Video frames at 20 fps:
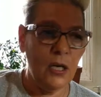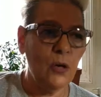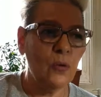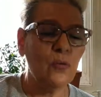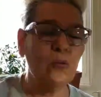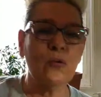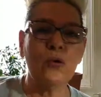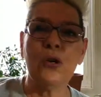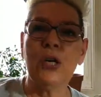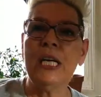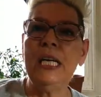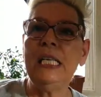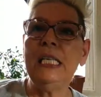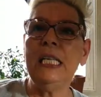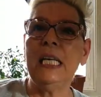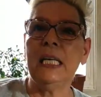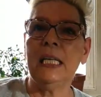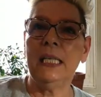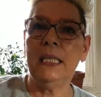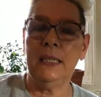
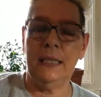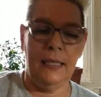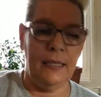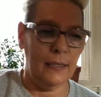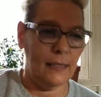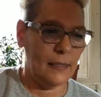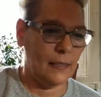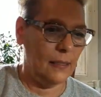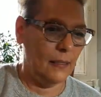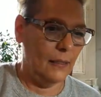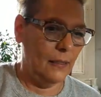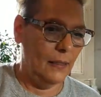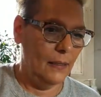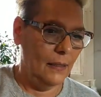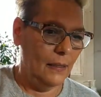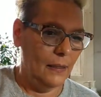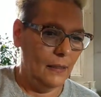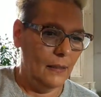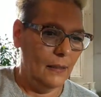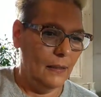ridiculous.
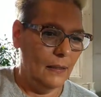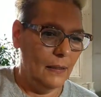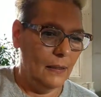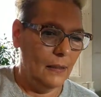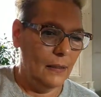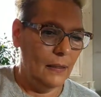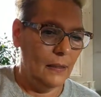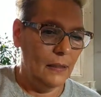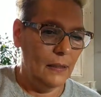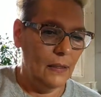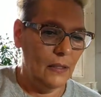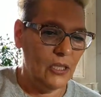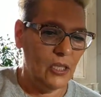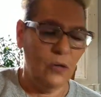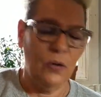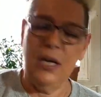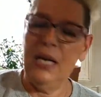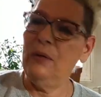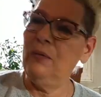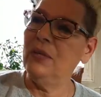
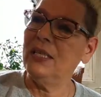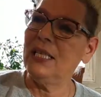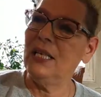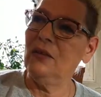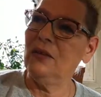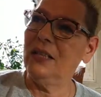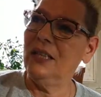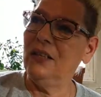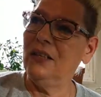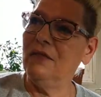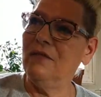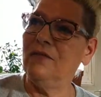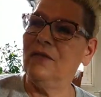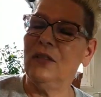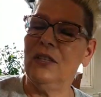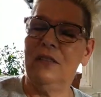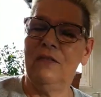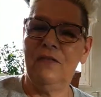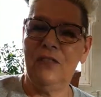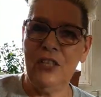So I was out there
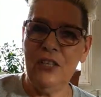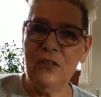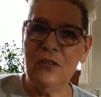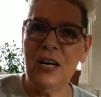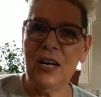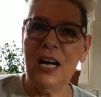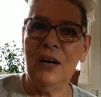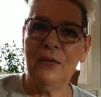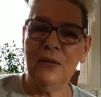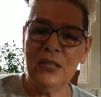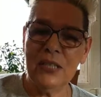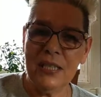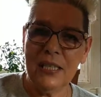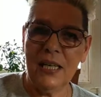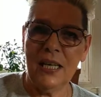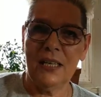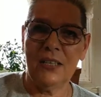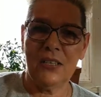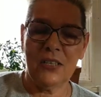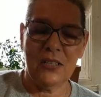for a few hours
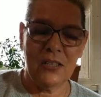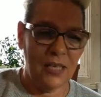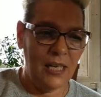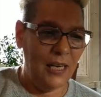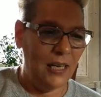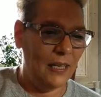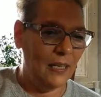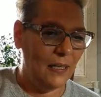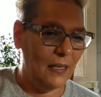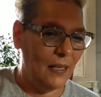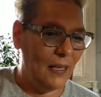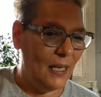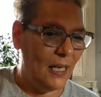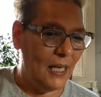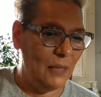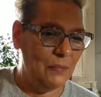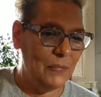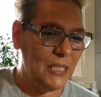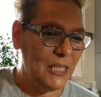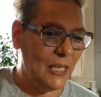yesterday.
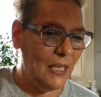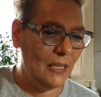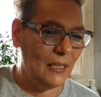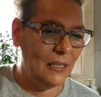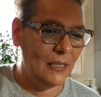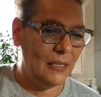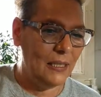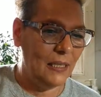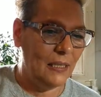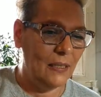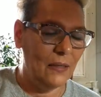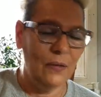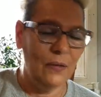I'm telling you.